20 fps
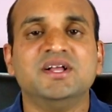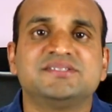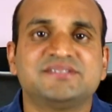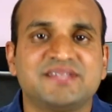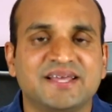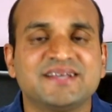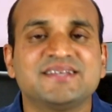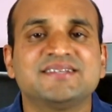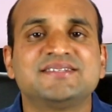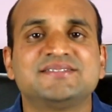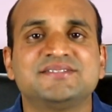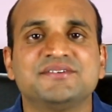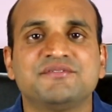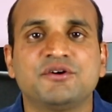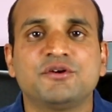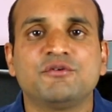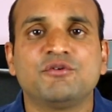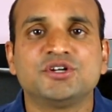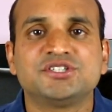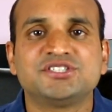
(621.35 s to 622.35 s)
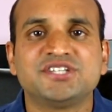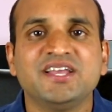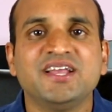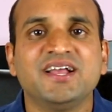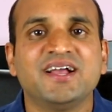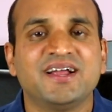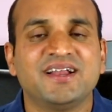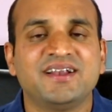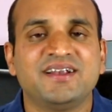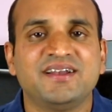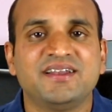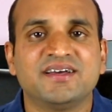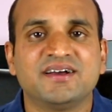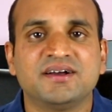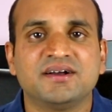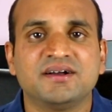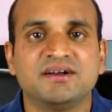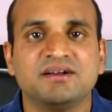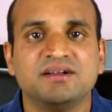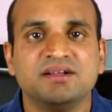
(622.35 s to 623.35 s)
Thanks for watching, and
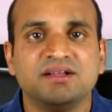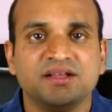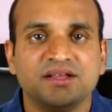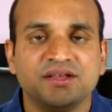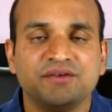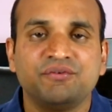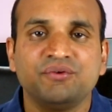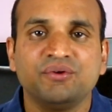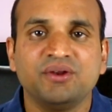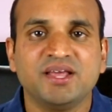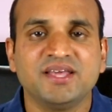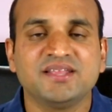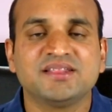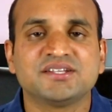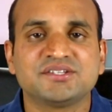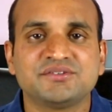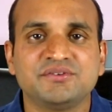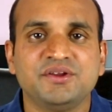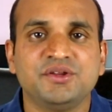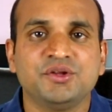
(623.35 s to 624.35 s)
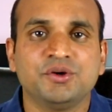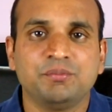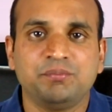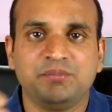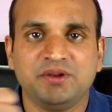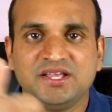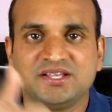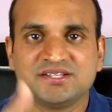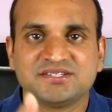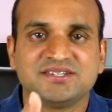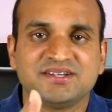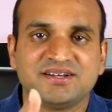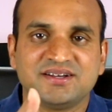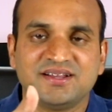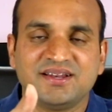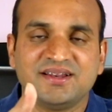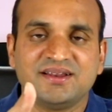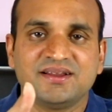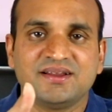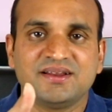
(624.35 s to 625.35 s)
if you like this video, please
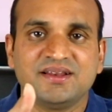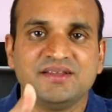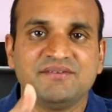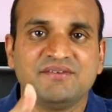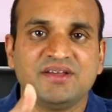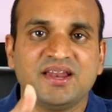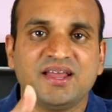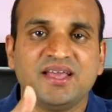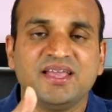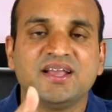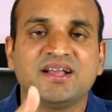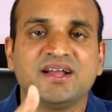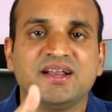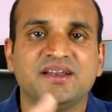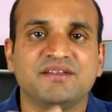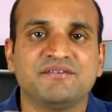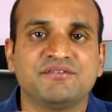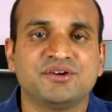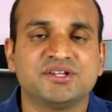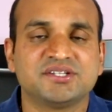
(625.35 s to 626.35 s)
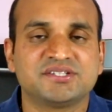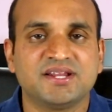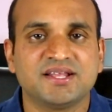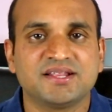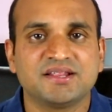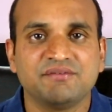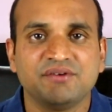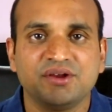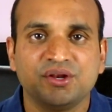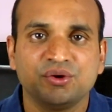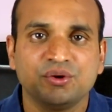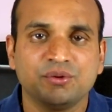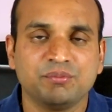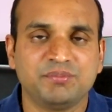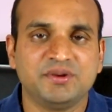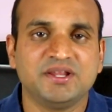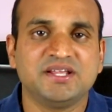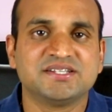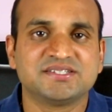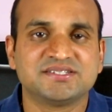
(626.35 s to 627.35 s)
leave a like, and if you dislike the video,
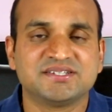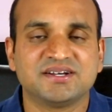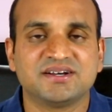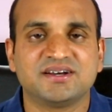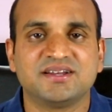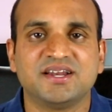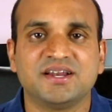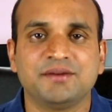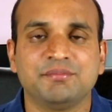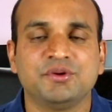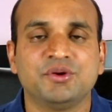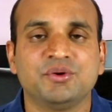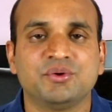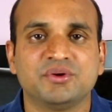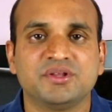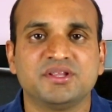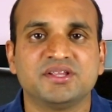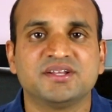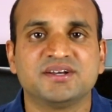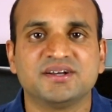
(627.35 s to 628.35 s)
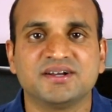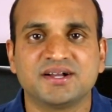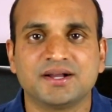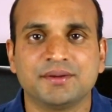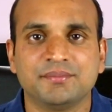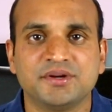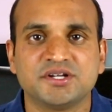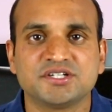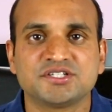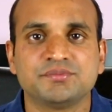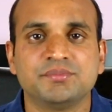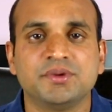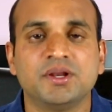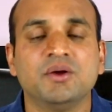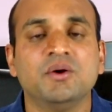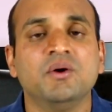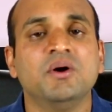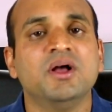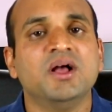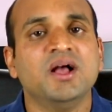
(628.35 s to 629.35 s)
please let me know in the comments
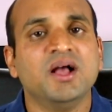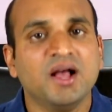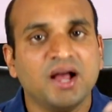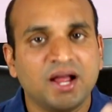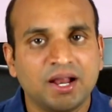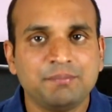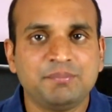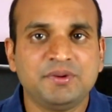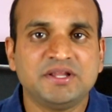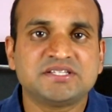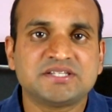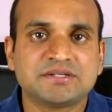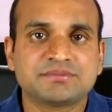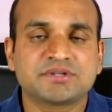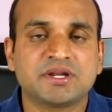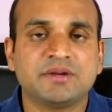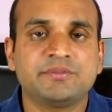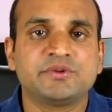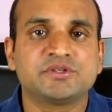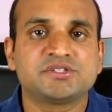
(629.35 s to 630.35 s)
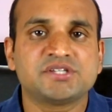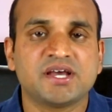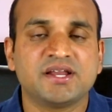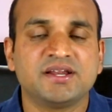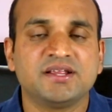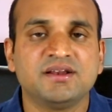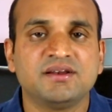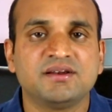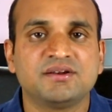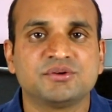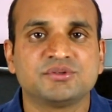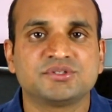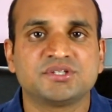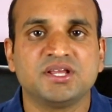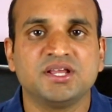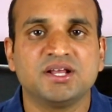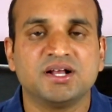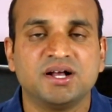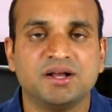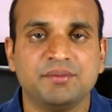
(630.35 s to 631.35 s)
below, and please subscribe to the channel to
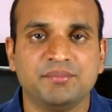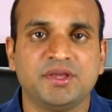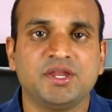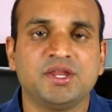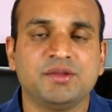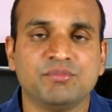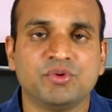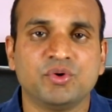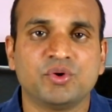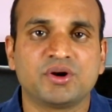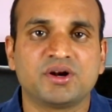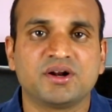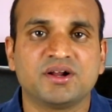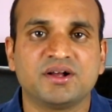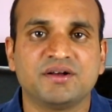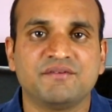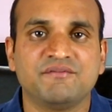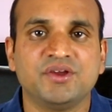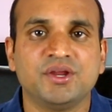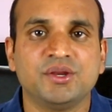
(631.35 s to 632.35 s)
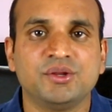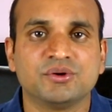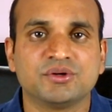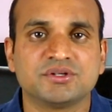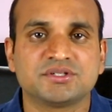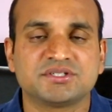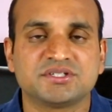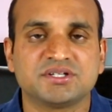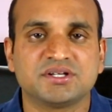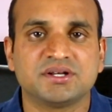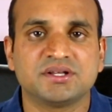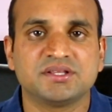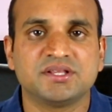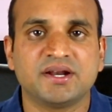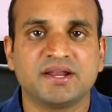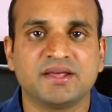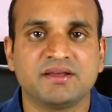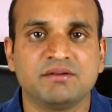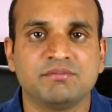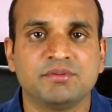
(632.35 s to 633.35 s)
see many more videos
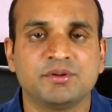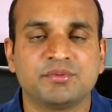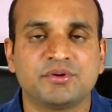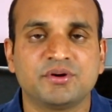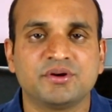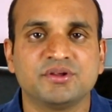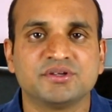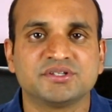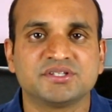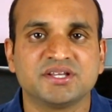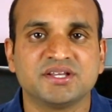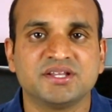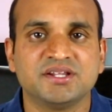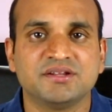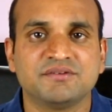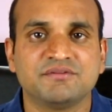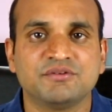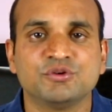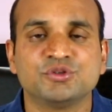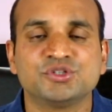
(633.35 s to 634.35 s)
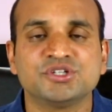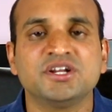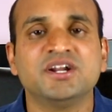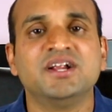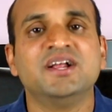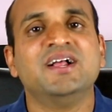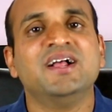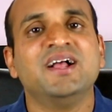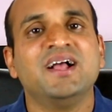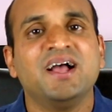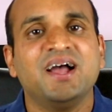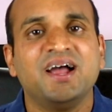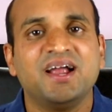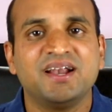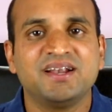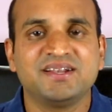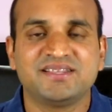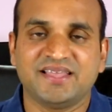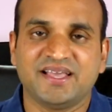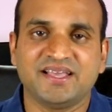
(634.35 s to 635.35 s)
that I will be producing in the future.
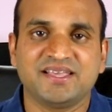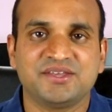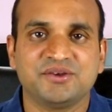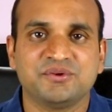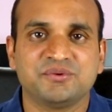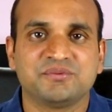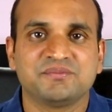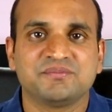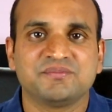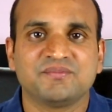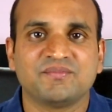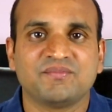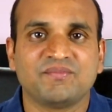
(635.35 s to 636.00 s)
And thank you.